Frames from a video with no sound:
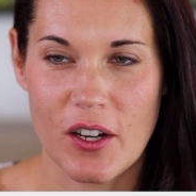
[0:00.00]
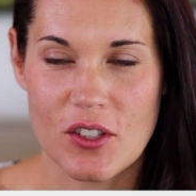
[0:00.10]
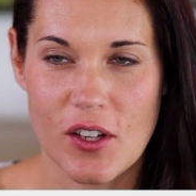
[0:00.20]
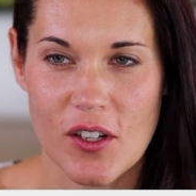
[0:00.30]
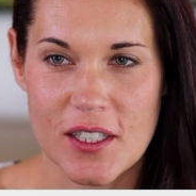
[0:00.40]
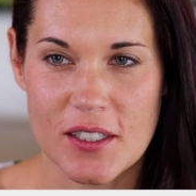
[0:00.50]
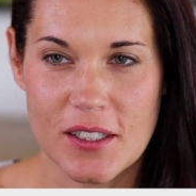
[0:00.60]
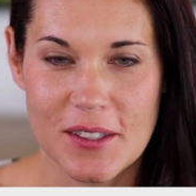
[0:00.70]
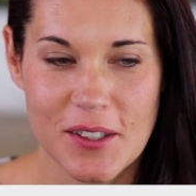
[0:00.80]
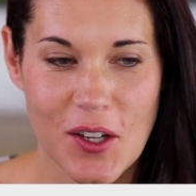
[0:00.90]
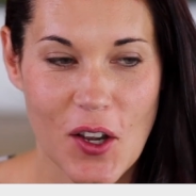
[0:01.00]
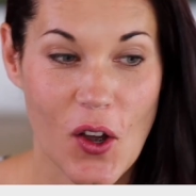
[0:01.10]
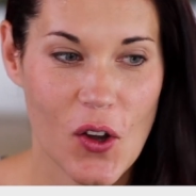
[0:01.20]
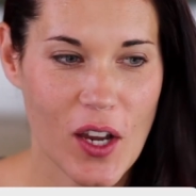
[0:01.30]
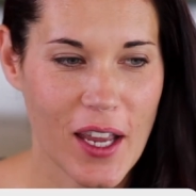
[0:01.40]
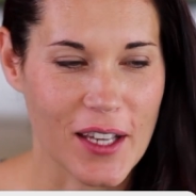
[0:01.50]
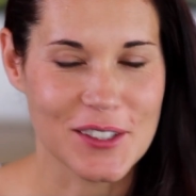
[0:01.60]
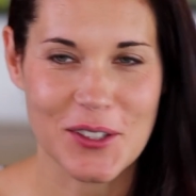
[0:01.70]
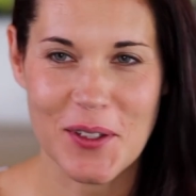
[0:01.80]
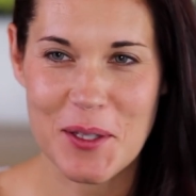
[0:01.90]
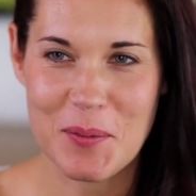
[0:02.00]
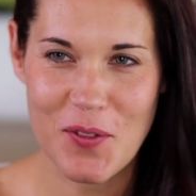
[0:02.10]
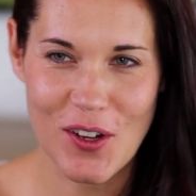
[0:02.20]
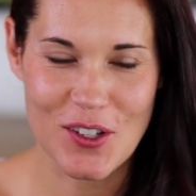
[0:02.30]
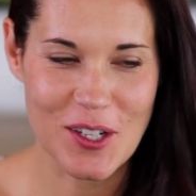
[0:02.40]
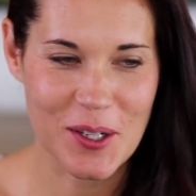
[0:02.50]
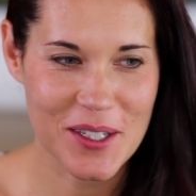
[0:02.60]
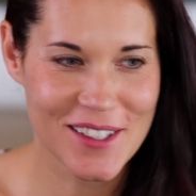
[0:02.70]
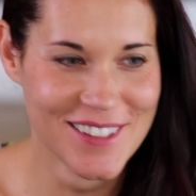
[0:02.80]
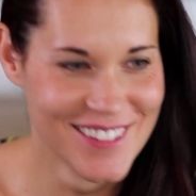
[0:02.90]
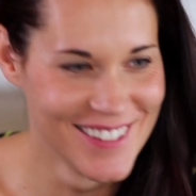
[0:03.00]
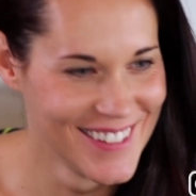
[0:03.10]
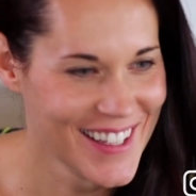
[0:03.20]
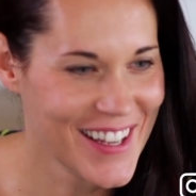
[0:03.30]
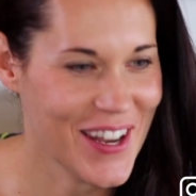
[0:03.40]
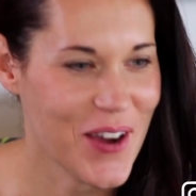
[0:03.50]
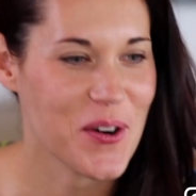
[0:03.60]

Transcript: also click on the bell icon to be notified of the next time that I post a video.